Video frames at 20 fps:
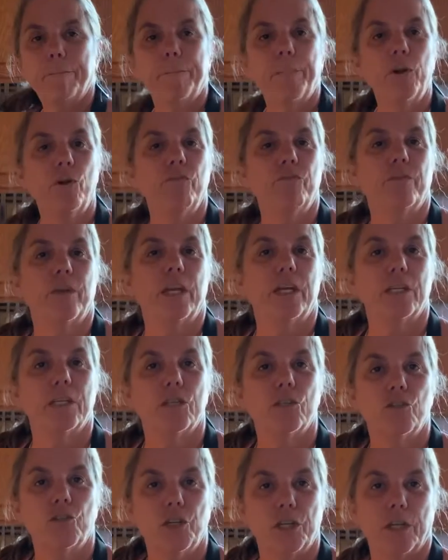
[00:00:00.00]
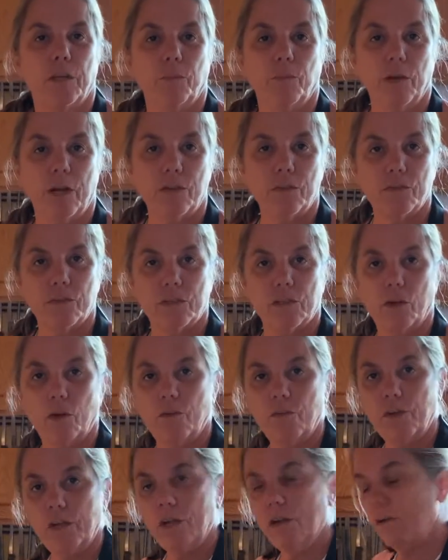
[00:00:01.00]
perfect chicken breast
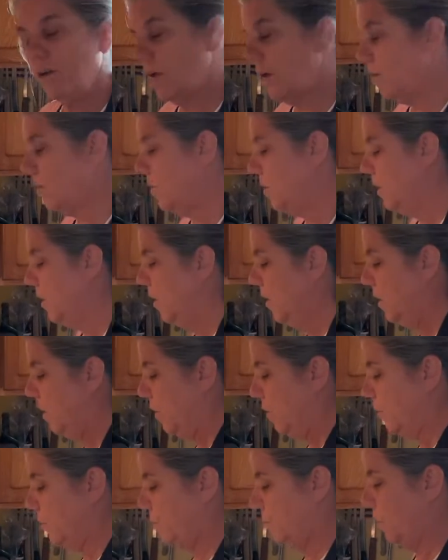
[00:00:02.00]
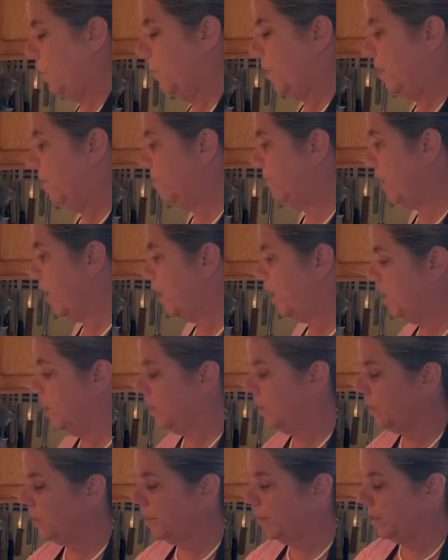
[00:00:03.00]
over here now. So I've got a
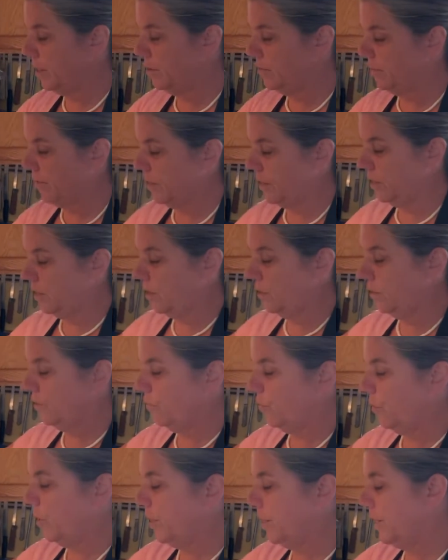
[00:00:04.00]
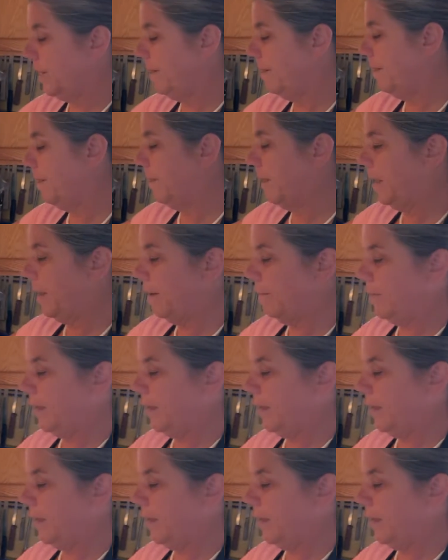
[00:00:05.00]
little bit of olive oil in the